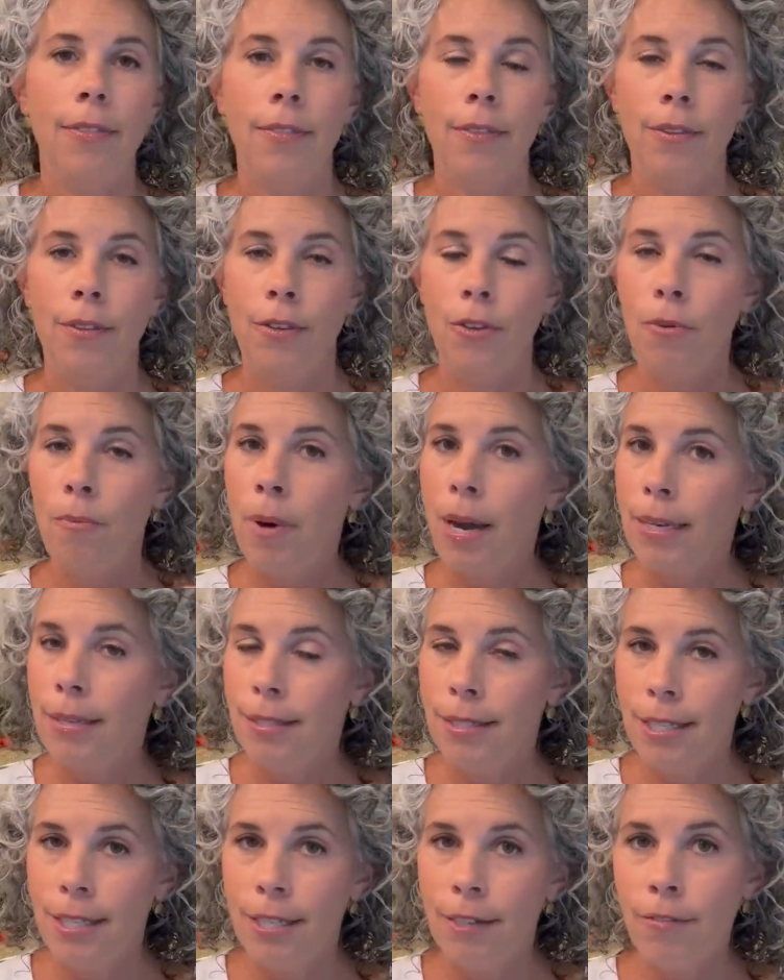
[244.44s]
you might
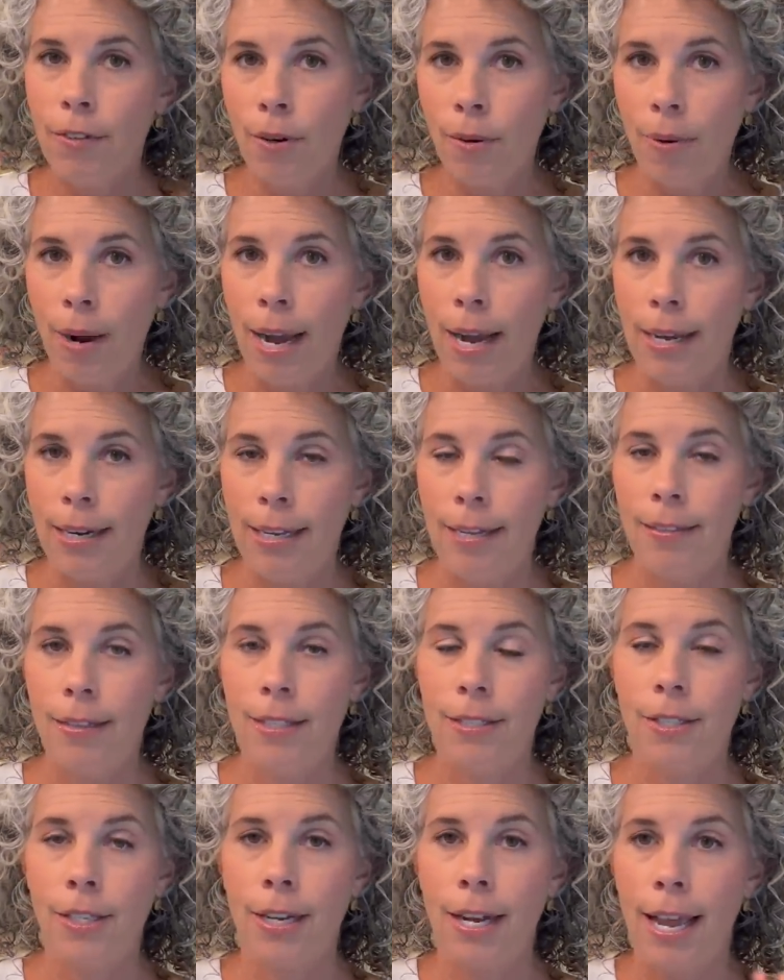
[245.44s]
see a variety
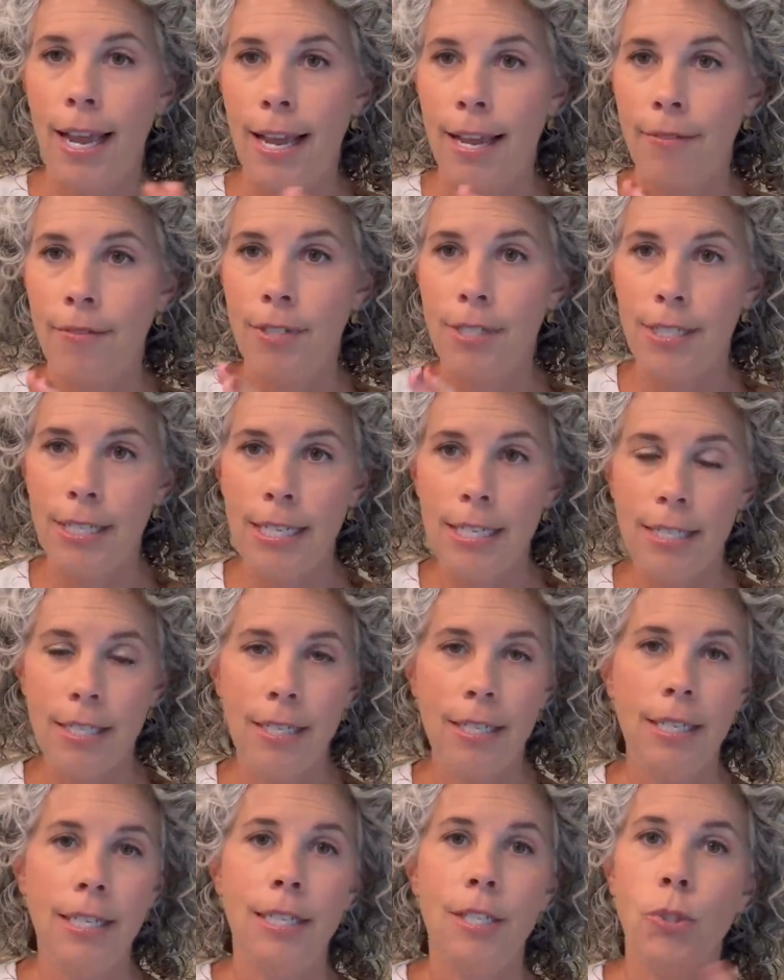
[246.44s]
that's going to have
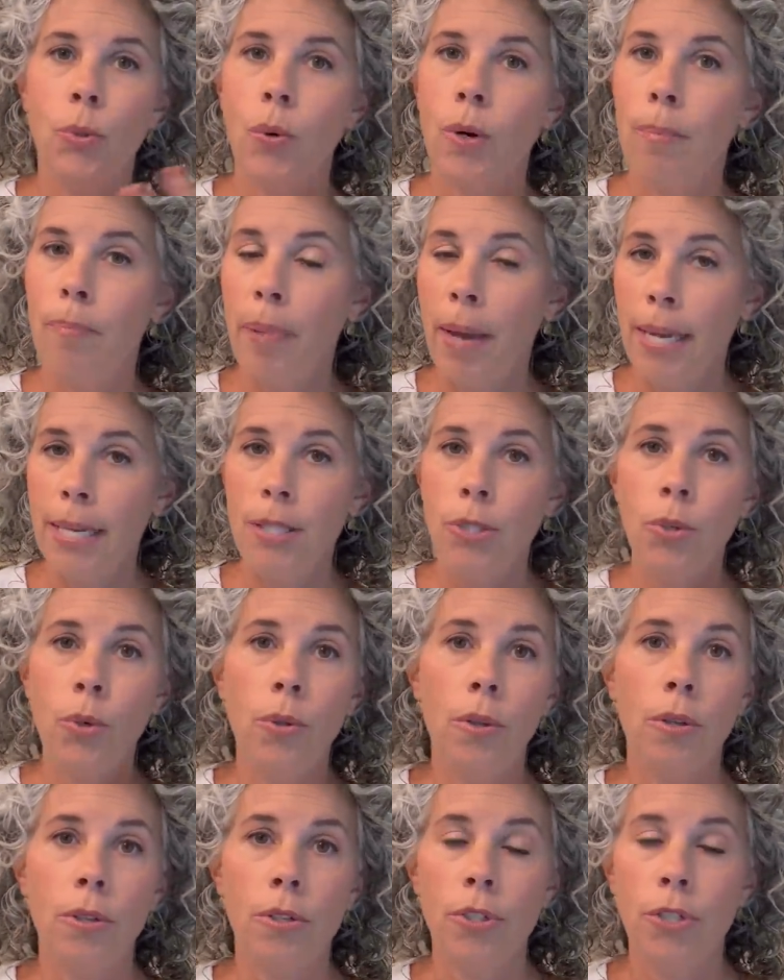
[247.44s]
seasonings or
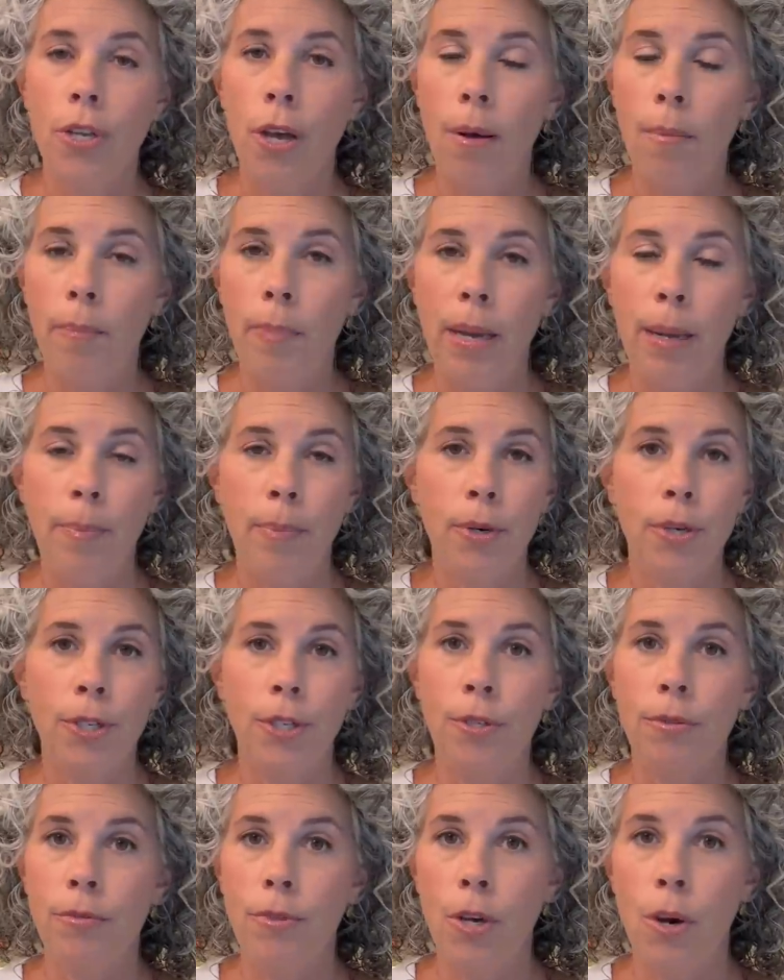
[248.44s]
basil or salt and pepper.
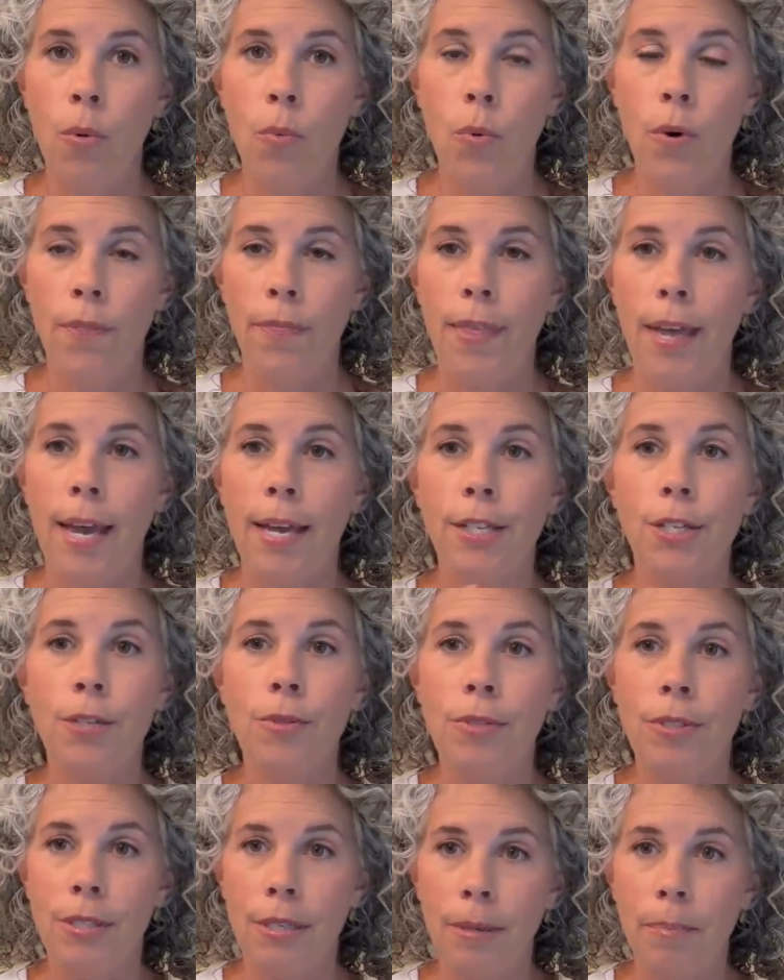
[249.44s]
You don't want that. You
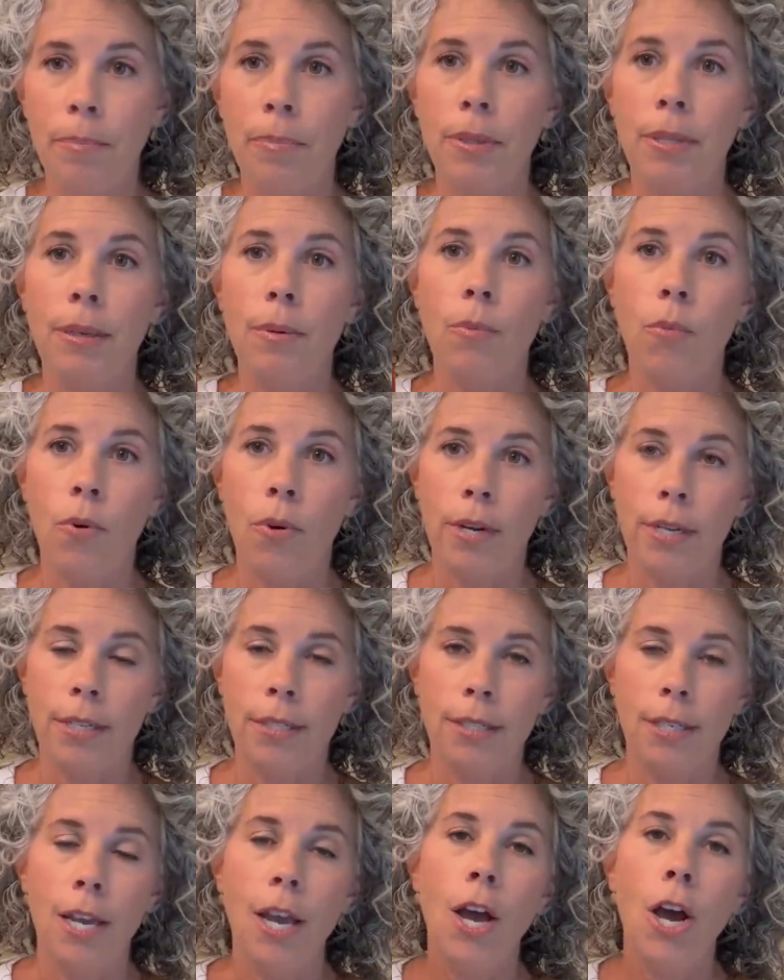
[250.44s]
simply
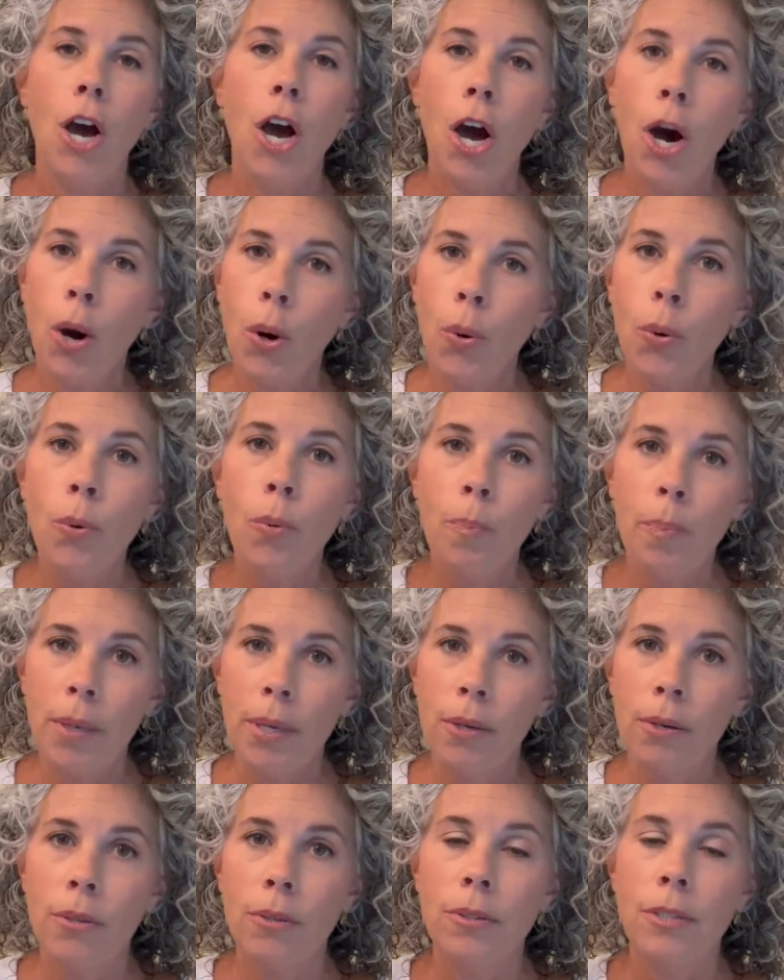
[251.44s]
want whole
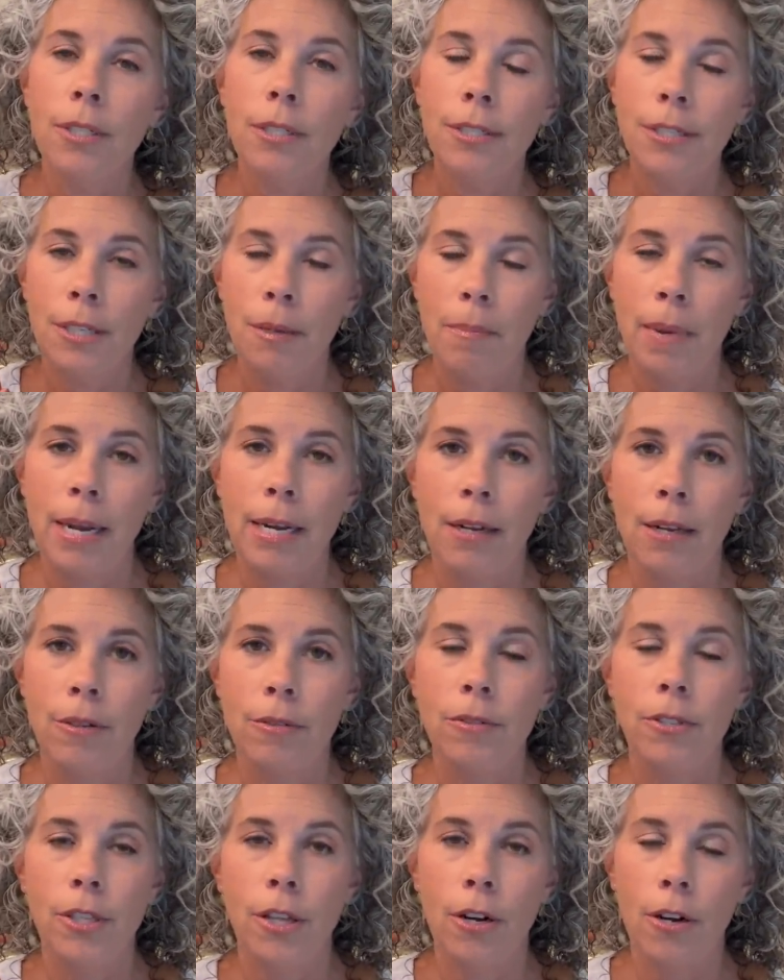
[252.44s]
peeled
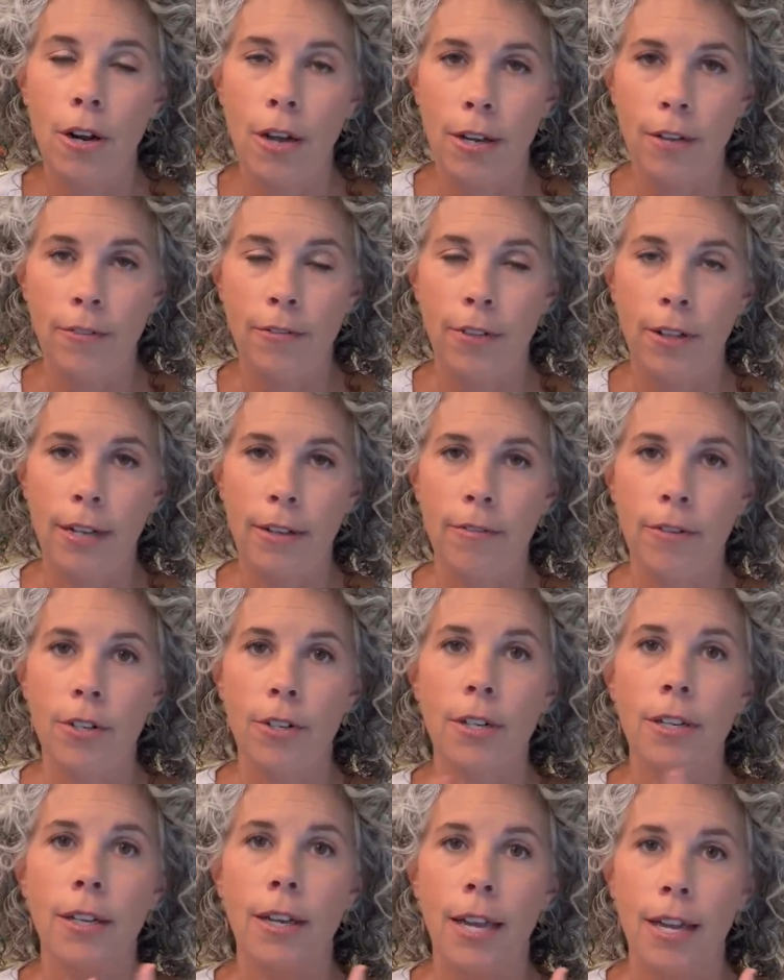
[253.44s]
tomatoes that are
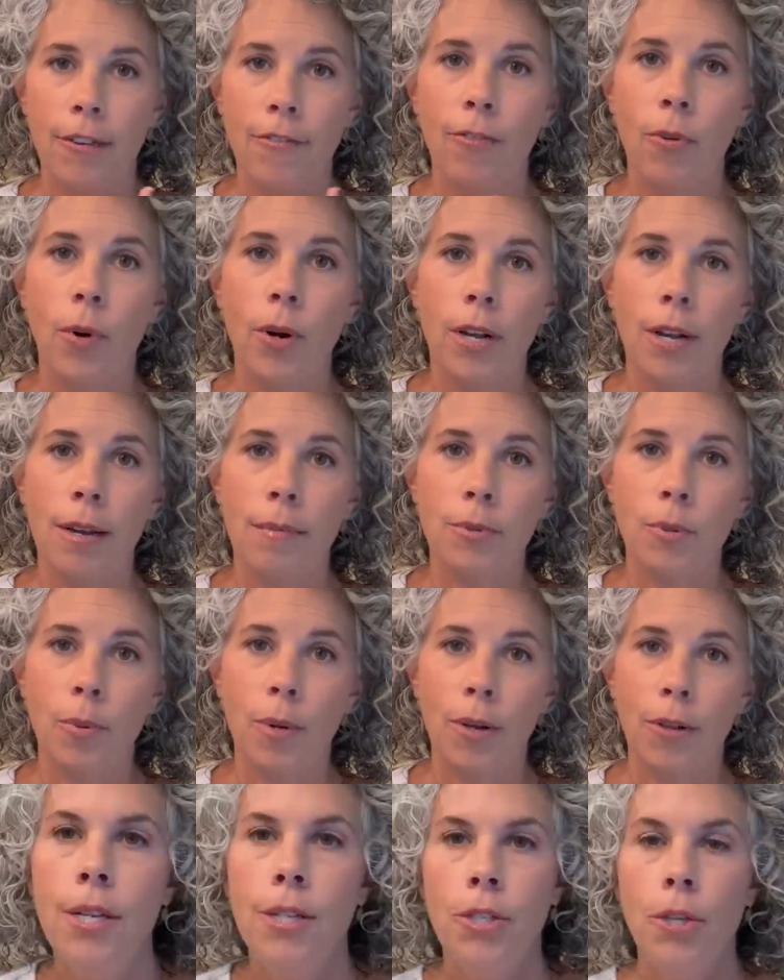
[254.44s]
unflavored and four cups worth.